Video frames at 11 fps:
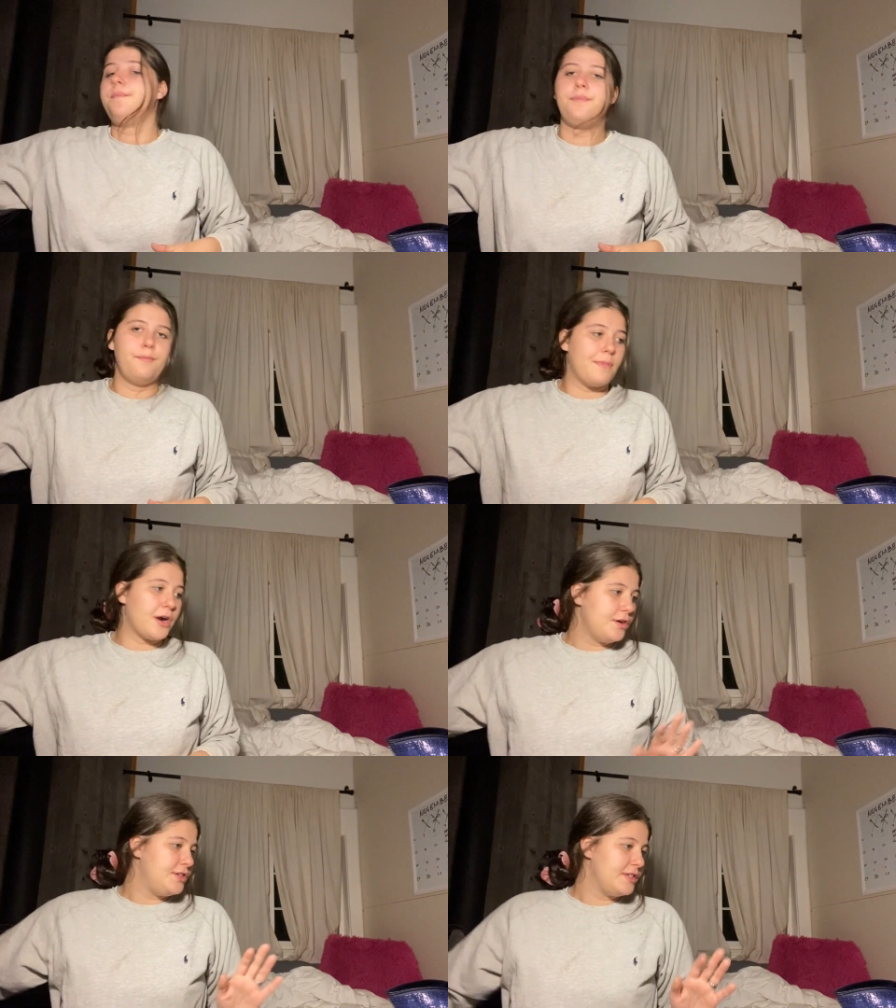
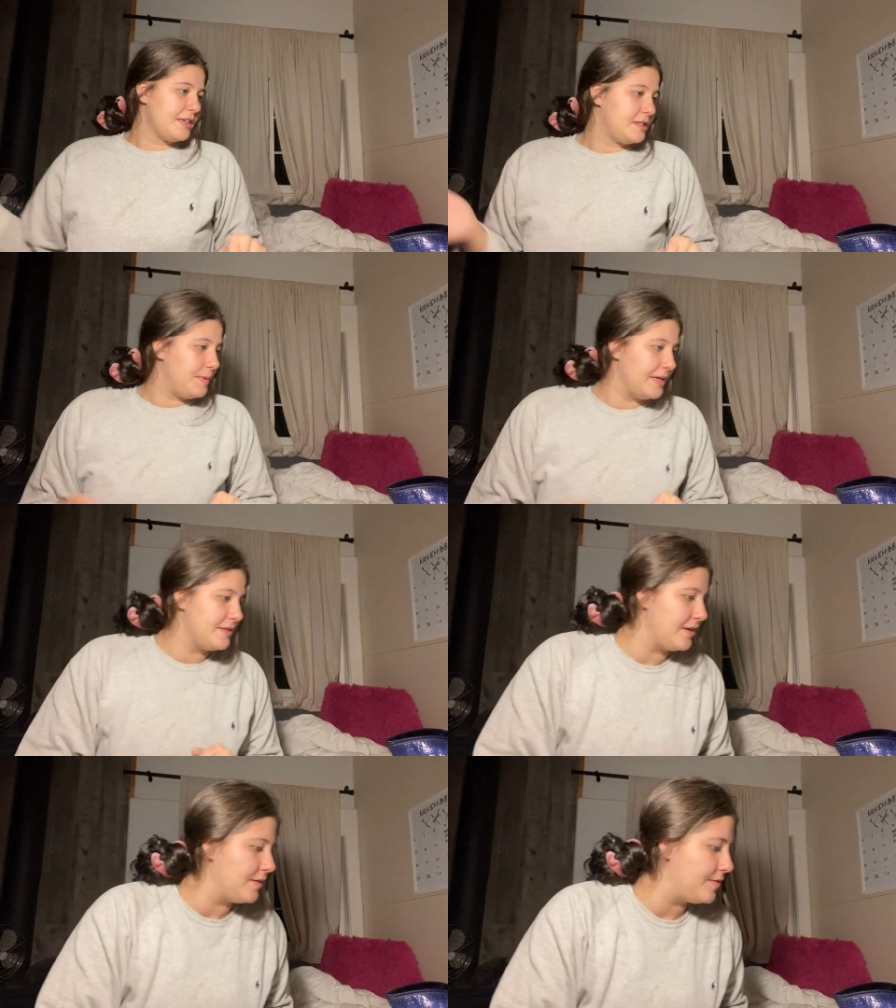merch is
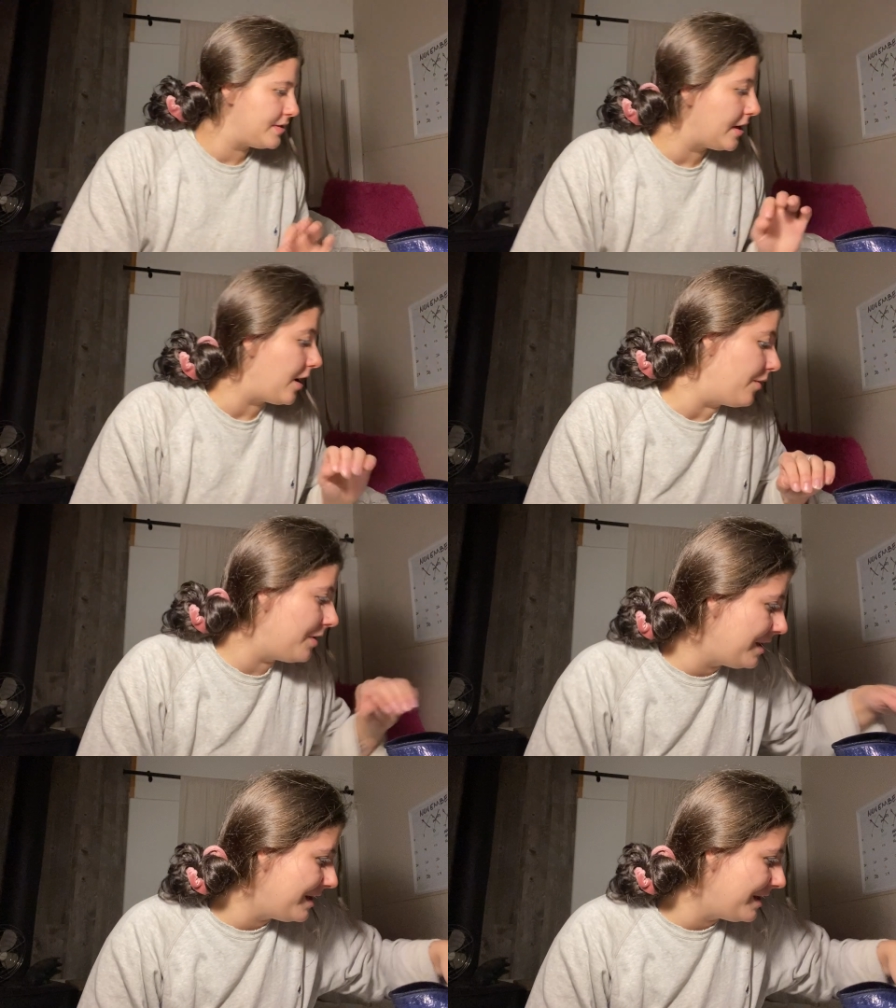expensive, so